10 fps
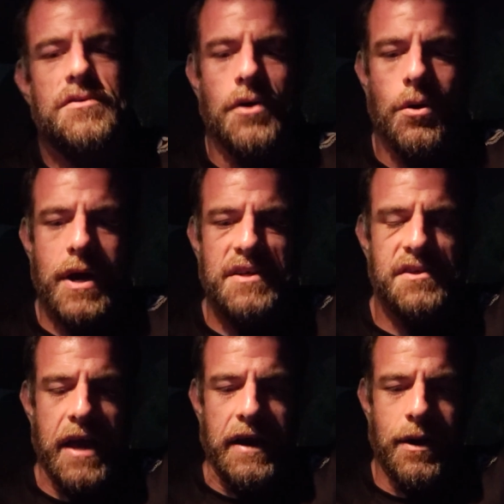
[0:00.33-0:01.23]
So I
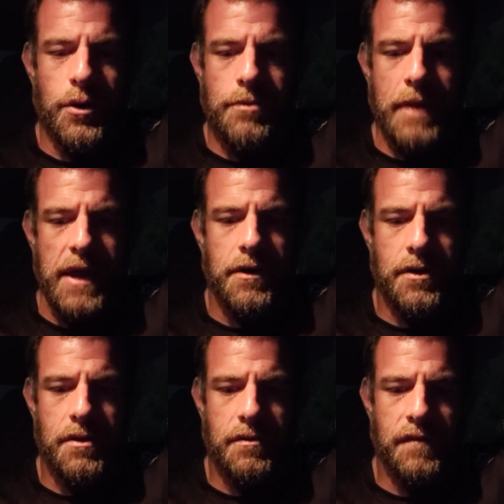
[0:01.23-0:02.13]
said I would make
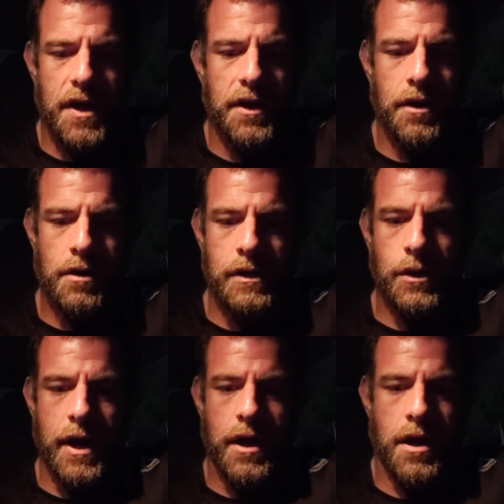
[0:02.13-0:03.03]
another
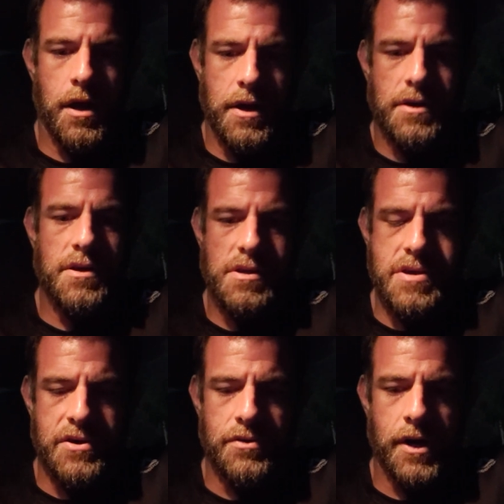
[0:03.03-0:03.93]
video, and
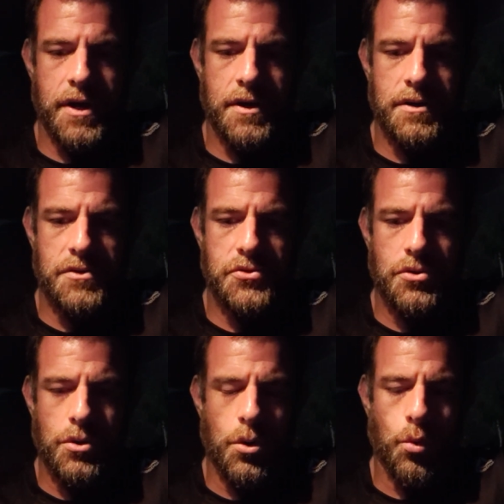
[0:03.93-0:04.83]
here it is.
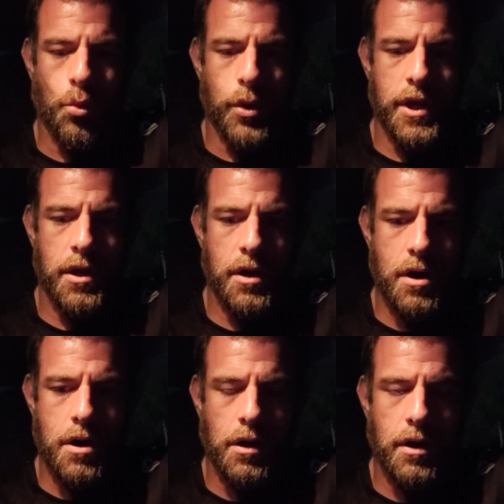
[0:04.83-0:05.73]
We
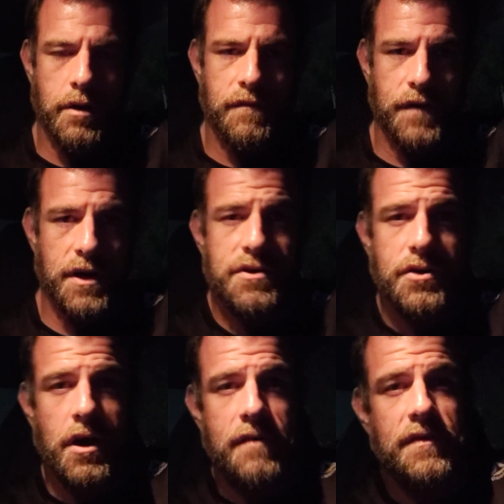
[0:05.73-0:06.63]
are going to finish
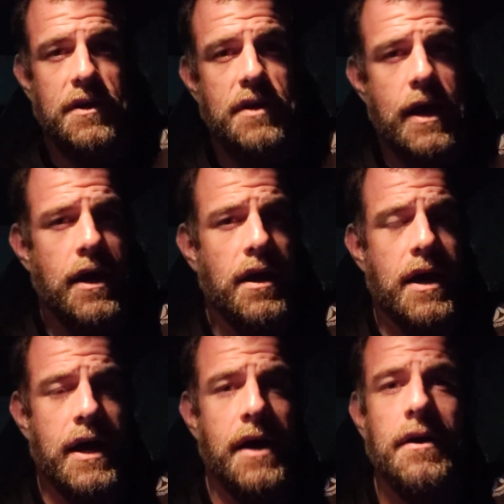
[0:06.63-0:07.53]
off the day
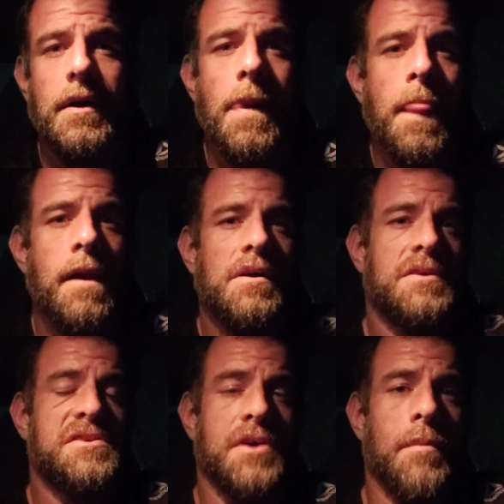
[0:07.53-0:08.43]
at
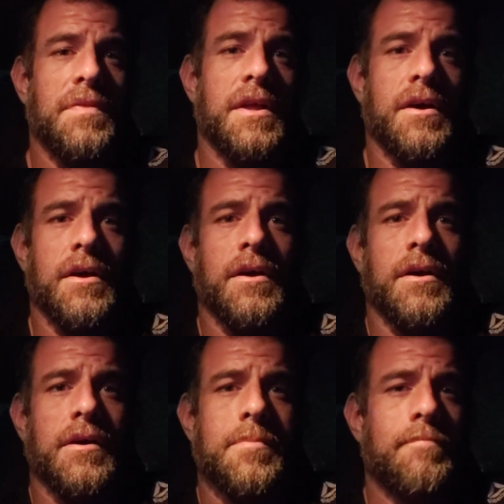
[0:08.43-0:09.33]

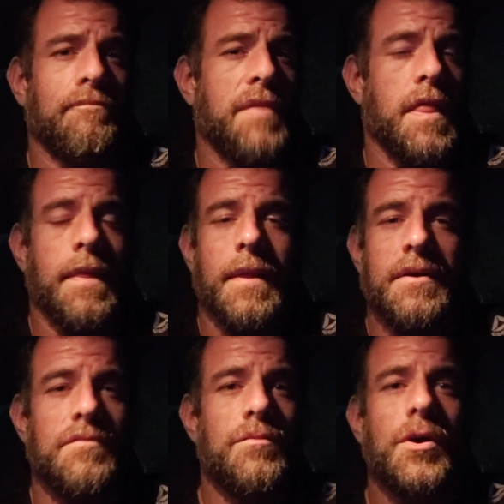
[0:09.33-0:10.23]
something
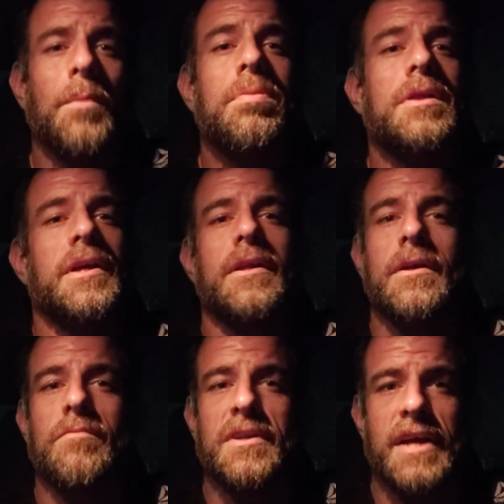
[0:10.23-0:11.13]

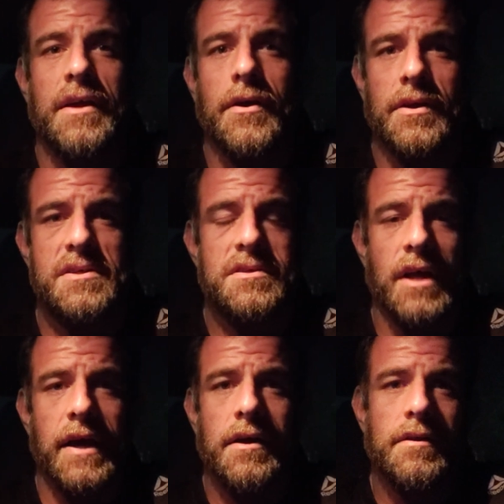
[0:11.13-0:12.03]
completely ridiculous,
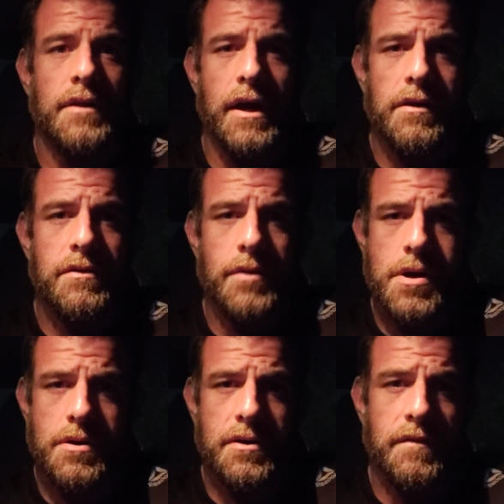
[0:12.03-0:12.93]
like like
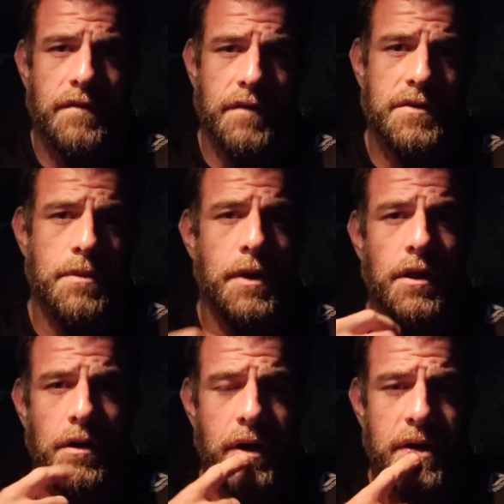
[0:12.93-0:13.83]
350
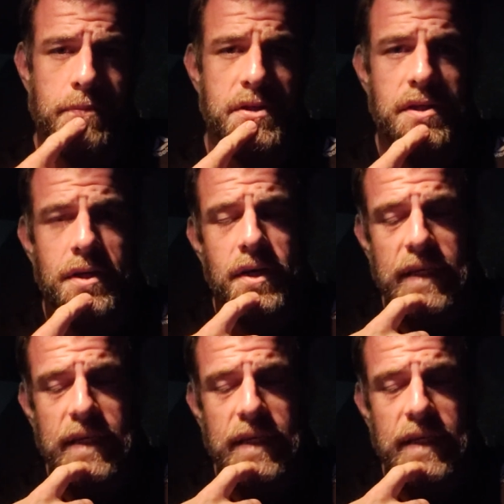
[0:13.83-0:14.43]
milligrams